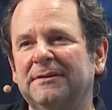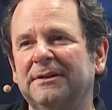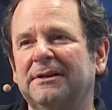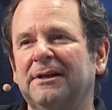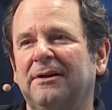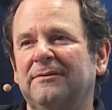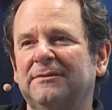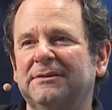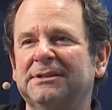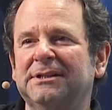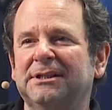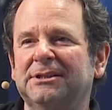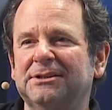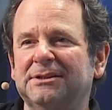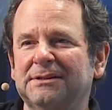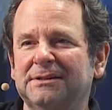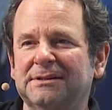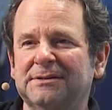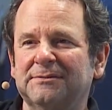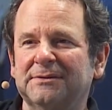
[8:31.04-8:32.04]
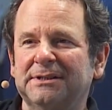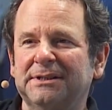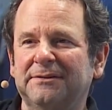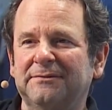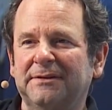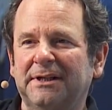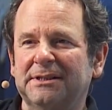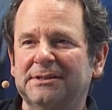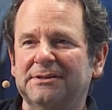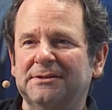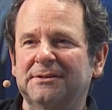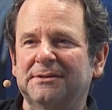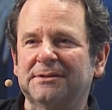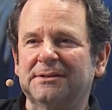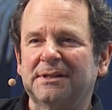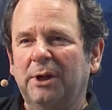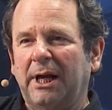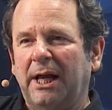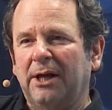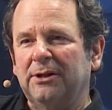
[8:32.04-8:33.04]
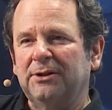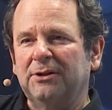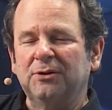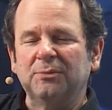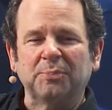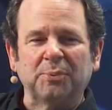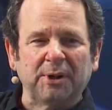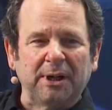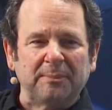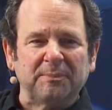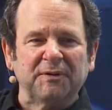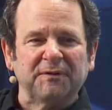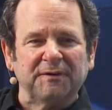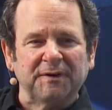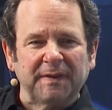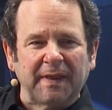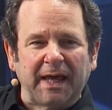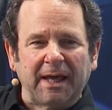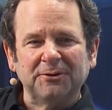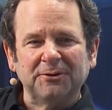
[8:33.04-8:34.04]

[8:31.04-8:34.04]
the conversations with the investors, how do you prep for that?